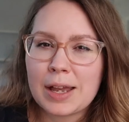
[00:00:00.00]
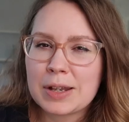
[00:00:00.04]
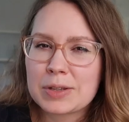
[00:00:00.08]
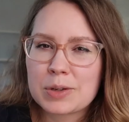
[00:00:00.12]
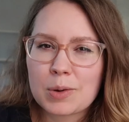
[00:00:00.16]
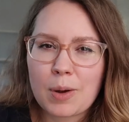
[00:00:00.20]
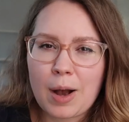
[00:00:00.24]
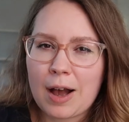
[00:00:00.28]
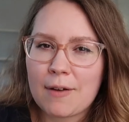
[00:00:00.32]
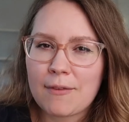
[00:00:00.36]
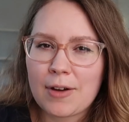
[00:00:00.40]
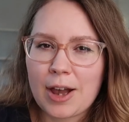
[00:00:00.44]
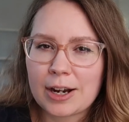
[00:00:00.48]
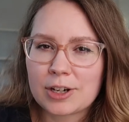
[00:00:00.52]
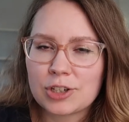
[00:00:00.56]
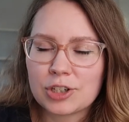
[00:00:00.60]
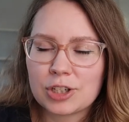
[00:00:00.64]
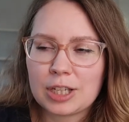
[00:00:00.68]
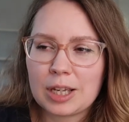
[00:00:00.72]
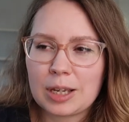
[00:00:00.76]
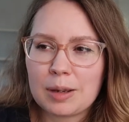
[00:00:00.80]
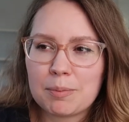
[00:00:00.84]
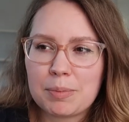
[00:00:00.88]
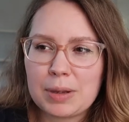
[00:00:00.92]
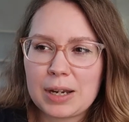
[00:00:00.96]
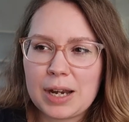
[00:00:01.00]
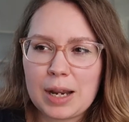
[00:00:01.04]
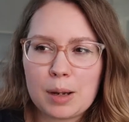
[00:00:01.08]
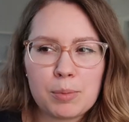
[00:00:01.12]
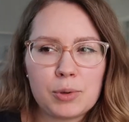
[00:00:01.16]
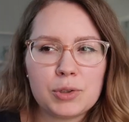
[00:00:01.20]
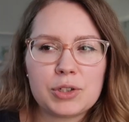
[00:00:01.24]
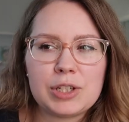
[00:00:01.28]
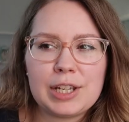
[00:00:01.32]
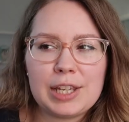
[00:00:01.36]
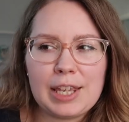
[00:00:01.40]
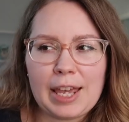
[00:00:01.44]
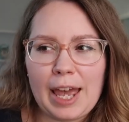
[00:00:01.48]
And so I've actually been
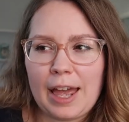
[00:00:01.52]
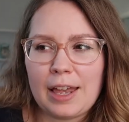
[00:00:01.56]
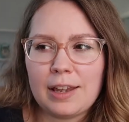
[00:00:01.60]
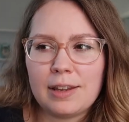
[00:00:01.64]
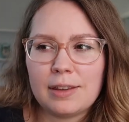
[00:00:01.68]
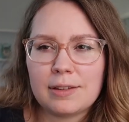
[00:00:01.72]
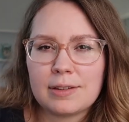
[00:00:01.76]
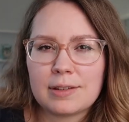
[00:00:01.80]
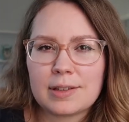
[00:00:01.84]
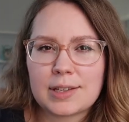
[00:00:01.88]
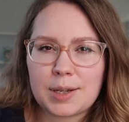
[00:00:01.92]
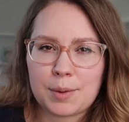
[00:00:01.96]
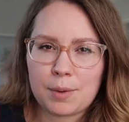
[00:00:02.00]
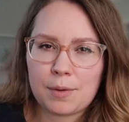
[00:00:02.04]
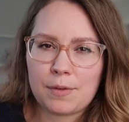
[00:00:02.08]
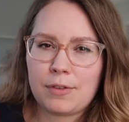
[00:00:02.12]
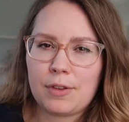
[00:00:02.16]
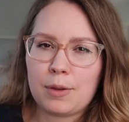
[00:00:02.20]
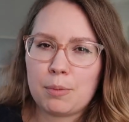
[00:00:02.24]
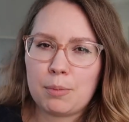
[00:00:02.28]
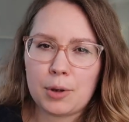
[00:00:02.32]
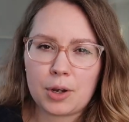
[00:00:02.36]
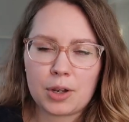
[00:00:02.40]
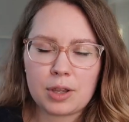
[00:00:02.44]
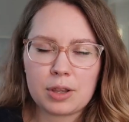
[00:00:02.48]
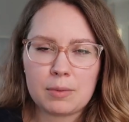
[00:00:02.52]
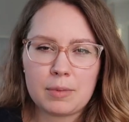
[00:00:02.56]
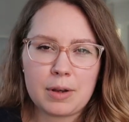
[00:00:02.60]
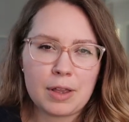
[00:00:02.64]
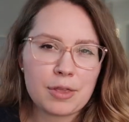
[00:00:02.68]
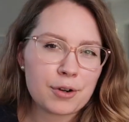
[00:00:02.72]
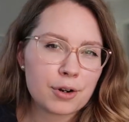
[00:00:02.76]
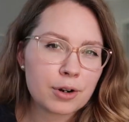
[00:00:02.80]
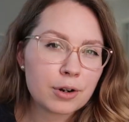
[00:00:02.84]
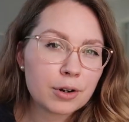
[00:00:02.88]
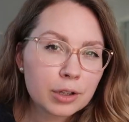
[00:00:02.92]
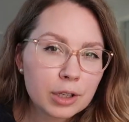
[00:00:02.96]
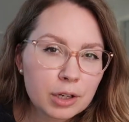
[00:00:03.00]
able to get some of the book of the
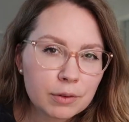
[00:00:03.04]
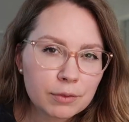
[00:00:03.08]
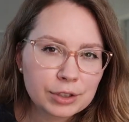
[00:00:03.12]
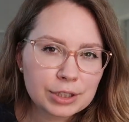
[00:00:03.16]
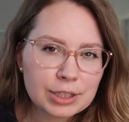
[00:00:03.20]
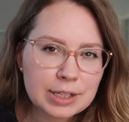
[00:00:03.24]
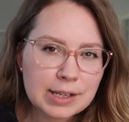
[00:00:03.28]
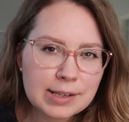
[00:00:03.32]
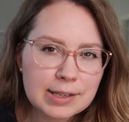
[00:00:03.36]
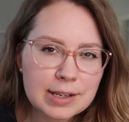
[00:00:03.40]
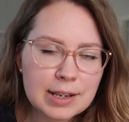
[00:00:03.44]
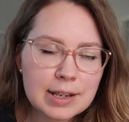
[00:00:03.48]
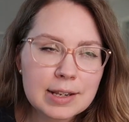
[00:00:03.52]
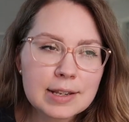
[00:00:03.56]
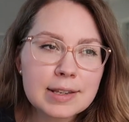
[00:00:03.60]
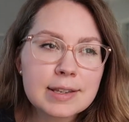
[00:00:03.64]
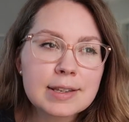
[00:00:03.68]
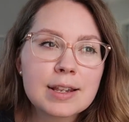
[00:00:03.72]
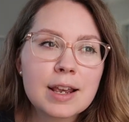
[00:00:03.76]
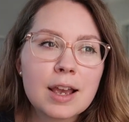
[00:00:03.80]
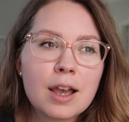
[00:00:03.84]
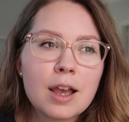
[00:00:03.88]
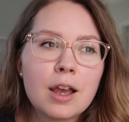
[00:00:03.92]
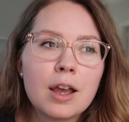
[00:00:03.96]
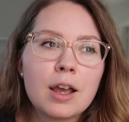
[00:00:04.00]
month early releases